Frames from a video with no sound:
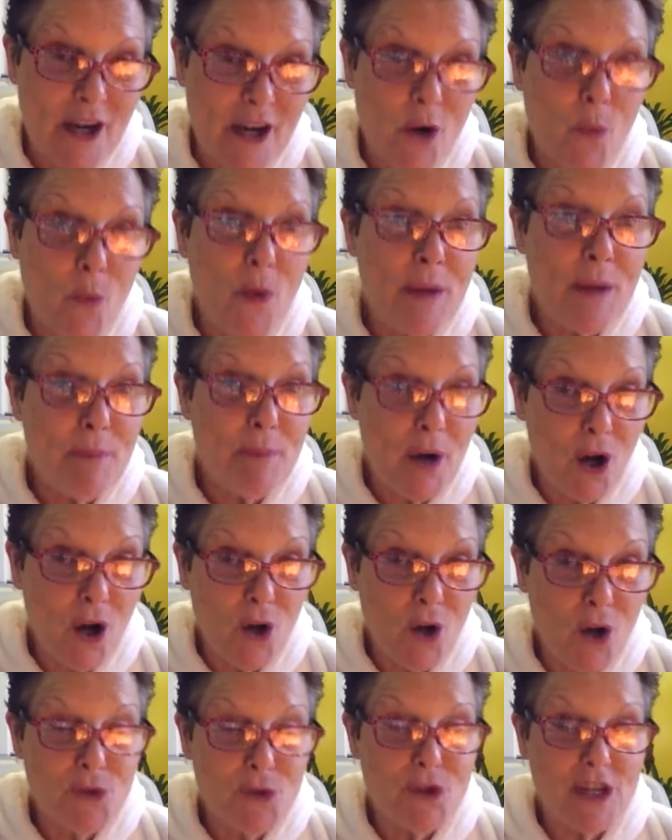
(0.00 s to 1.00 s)
We
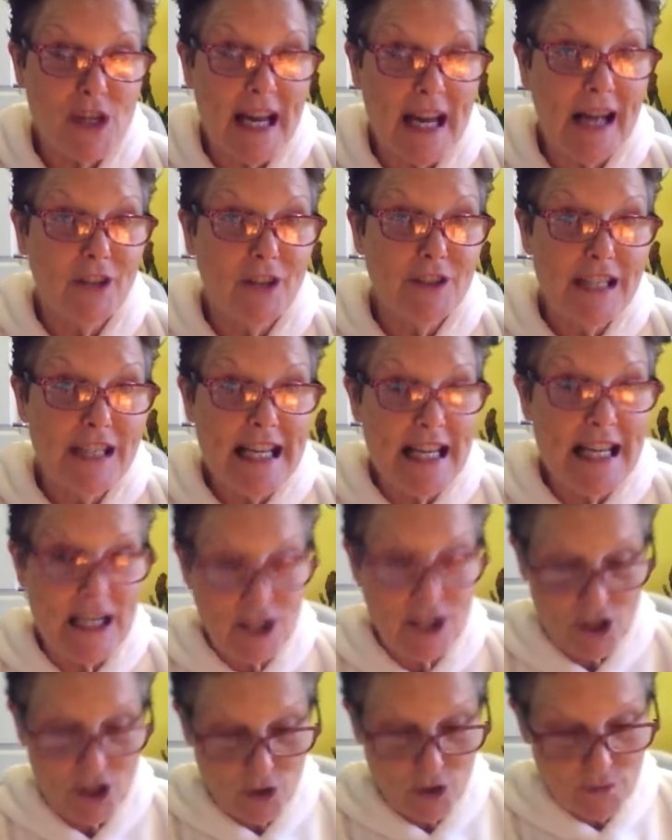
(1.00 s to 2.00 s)
post our
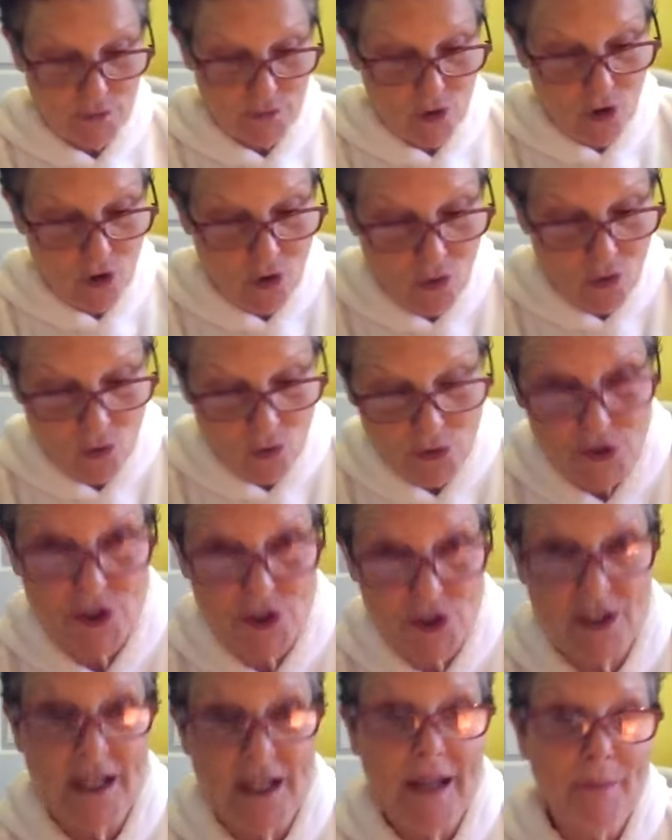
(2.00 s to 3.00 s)
niche, of
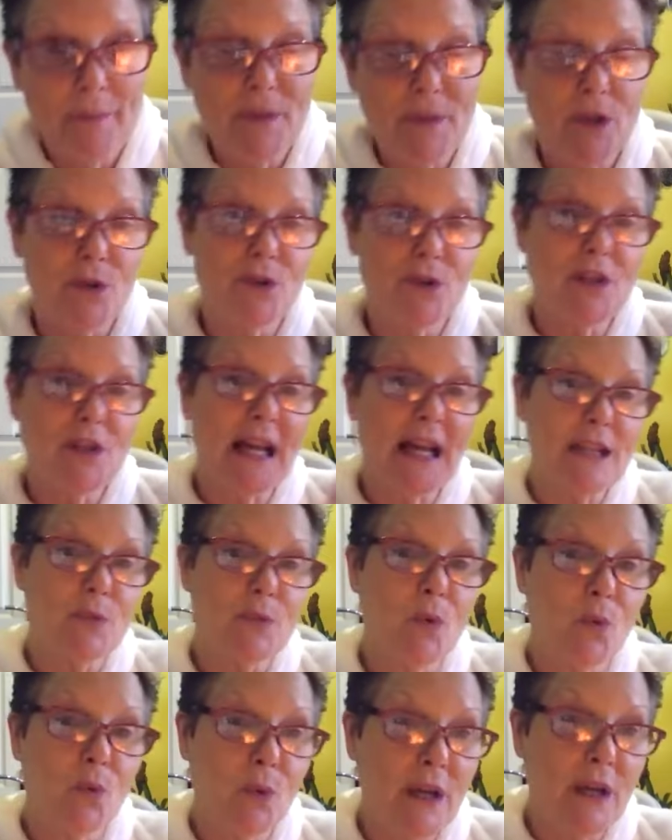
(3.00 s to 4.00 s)
course, because that's
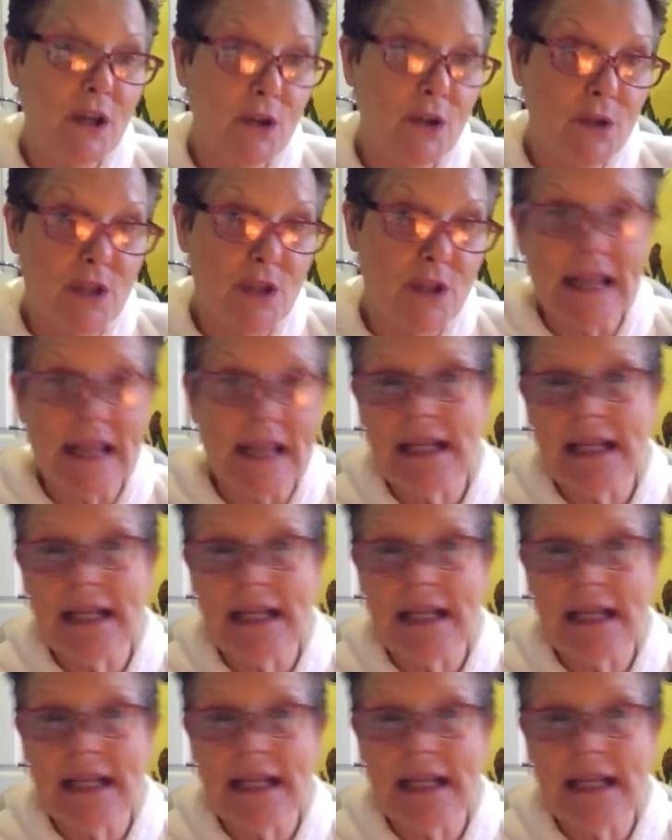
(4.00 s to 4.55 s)
what we're good at.